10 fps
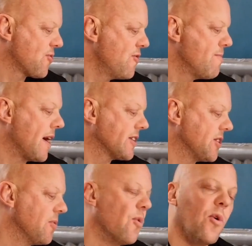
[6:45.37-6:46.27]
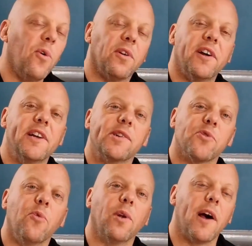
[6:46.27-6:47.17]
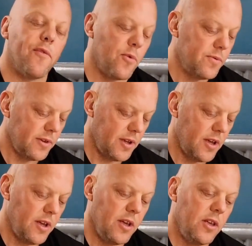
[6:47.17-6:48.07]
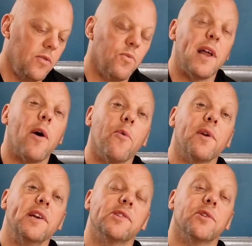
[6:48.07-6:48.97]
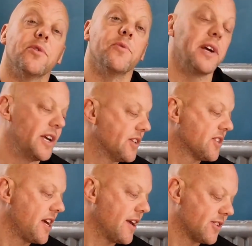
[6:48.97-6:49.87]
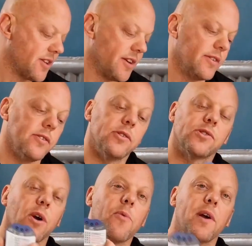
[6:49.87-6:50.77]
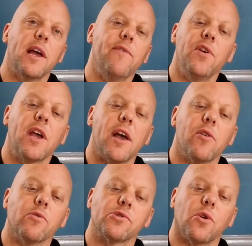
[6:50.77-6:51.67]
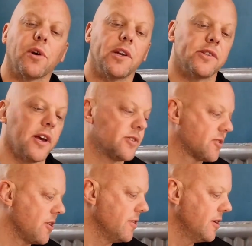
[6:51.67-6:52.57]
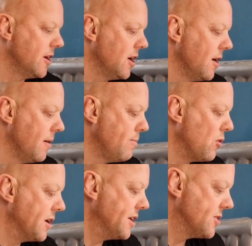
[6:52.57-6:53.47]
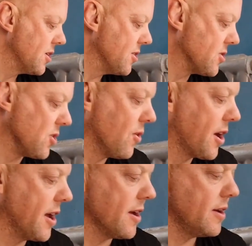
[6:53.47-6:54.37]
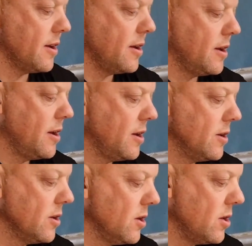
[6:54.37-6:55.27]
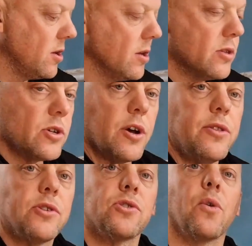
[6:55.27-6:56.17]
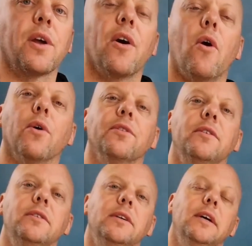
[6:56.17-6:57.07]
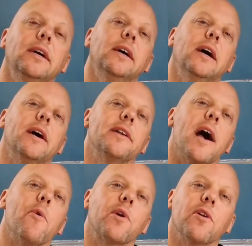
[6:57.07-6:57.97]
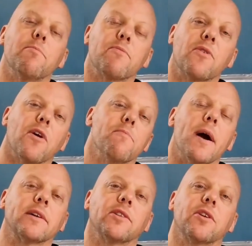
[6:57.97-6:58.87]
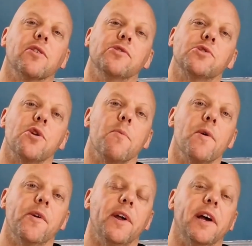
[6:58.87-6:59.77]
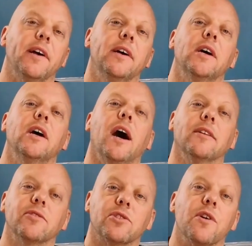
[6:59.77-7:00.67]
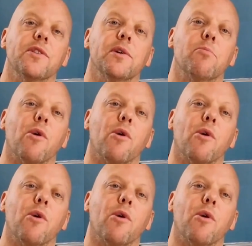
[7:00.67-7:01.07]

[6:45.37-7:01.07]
screwed back to the wall and it's all level. Now all we need to do is test it. So if you get your socket tester, put into the socket, turn the socket on, and now we can go back to the consumer unit and turn the